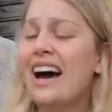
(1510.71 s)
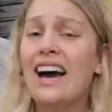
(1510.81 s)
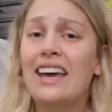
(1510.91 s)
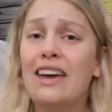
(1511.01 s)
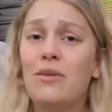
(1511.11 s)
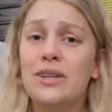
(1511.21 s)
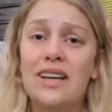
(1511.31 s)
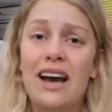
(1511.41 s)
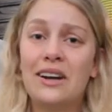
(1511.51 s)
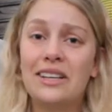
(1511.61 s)
I went
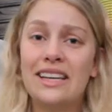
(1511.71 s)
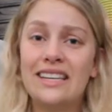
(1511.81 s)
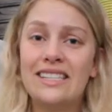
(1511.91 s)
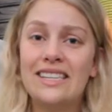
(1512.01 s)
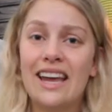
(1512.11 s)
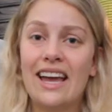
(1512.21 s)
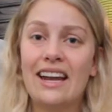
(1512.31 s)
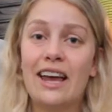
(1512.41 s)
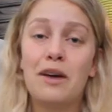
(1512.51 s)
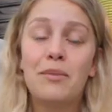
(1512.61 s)
to Ireland
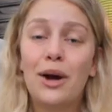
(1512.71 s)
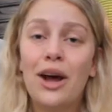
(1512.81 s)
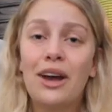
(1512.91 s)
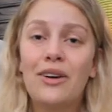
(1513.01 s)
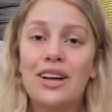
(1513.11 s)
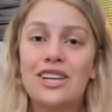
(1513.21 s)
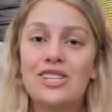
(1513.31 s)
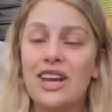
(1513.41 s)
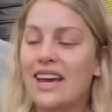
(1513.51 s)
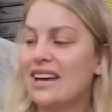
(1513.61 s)
and I am part
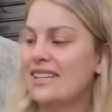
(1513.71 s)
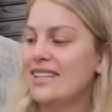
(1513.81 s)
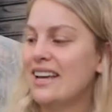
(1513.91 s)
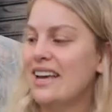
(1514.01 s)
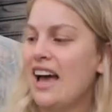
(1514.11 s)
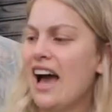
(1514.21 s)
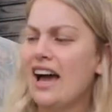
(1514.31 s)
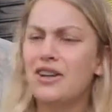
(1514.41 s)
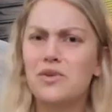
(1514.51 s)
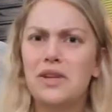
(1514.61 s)
Irish and
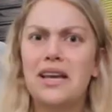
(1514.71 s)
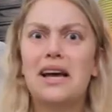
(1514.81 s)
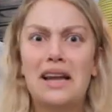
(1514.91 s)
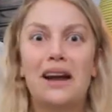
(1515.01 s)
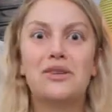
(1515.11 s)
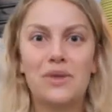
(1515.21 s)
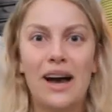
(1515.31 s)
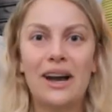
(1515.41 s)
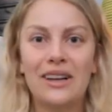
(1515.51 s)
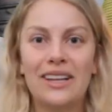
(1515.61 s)
I just really connect with
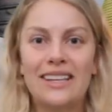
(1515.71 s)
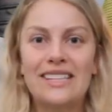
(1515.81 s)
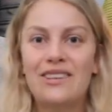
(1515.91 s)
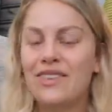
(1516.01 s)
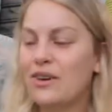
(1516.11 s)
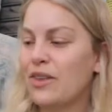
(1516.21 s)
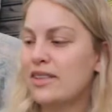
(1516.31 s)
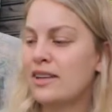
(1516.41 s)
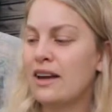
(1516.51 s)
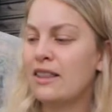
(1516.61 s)
Ireland, even though
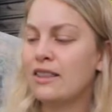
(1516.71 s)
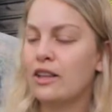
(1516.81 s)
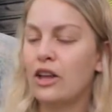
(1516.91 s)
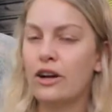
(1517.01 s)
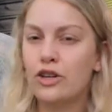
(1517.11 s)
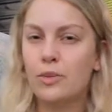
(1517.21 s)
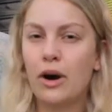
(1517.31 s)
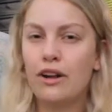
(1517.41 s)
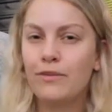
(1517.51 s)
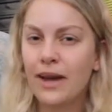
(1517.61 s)
that's not the largest
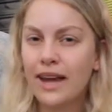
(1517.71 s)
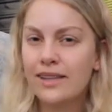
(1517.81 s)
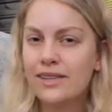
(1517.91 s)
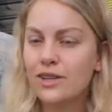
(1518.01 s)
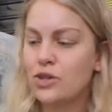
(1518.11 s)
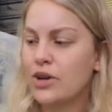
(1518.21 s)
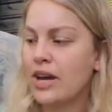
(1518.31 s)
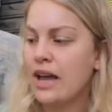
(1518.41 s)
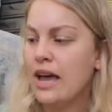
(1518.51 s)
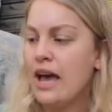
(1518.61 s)
part of my
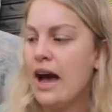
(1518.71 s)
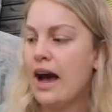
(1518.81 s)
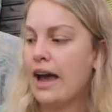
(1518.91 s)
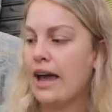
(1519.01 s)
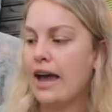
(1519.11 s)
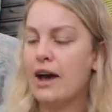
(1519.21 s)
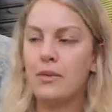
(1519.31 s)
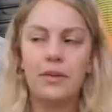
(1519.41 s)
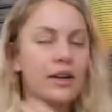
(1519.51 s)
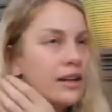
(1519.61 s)
ancestry. I
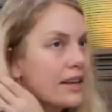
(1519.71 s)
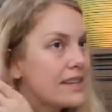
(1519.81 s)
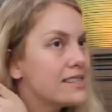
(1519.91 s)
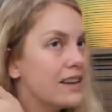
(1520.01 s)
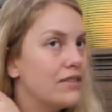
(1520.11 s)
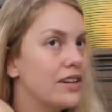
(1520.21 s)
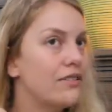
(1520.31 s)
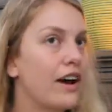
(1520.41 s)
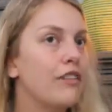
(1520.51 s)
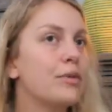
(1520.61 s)
am like
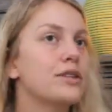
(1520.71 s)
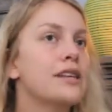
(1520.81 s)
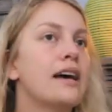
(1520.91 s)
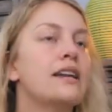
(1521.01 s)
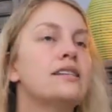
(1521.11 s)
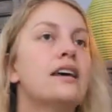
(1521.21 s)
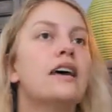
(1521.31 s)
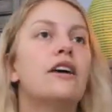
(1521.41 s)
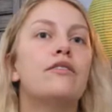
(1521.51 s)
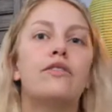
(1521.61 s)
75%
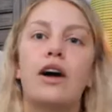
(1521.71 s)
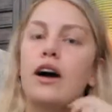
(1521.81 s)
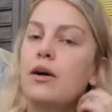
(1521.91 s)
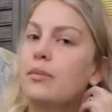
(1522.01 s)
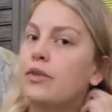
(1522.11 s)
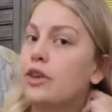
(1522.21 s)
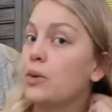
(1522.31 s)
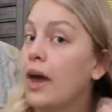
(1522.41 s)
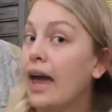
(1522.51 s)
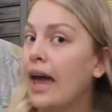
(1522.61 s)
from the
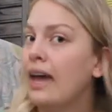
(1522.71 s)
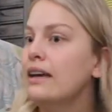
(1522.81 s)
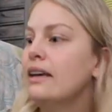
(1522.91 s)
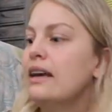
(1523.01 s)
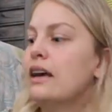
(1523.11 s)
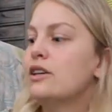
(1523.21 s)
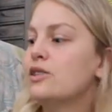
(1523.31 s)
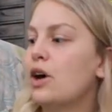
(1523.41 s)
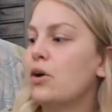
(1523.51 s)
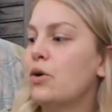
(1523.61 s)
UK,
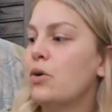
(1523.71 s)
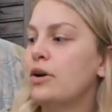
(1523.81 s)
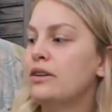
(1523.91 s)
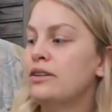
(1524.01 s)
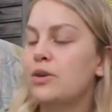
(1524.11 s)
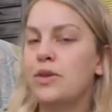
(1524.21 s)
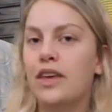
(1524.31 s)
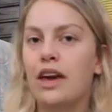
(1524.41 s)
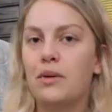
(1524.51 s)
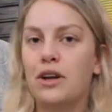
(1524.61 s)
so you would
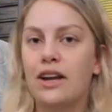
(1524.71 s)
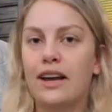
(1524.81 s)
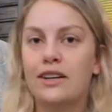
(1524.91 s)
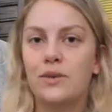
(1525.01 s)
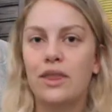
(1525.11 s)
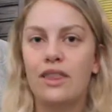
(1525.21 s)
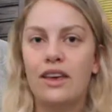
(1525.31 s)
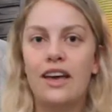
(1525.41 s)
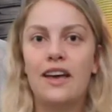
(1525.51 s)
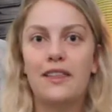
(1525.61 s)
think I would connect with
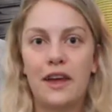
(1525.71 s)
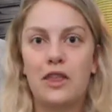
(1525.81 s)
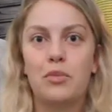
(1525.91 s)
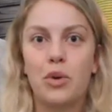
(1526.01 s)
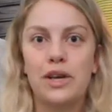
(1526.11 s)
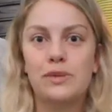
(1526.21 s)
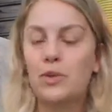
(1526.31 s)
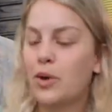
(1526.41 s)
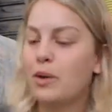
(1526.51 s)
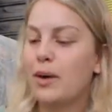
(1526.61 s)
the other boys
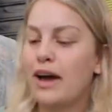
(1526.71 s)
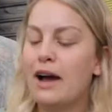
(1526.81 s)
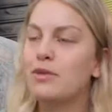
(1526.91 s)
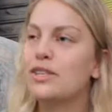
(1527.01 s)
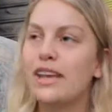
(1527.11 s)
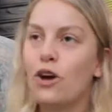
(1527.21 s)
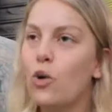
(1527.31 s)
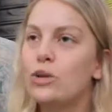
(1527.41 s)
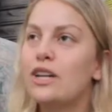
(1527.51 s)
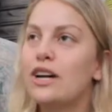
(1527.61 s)
more, but I'm just like
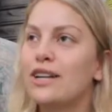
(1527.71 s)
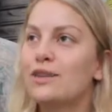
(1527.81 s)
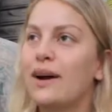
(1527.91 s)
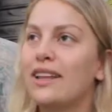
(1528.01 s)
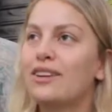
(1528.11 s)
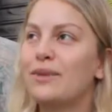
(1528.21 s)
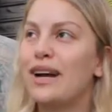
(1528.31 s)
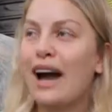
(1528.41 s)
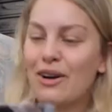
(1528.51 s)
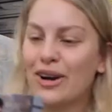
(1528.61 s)
holding on to my little bit
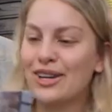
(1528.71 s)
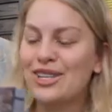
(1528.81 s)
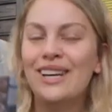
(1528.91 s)
of Irish.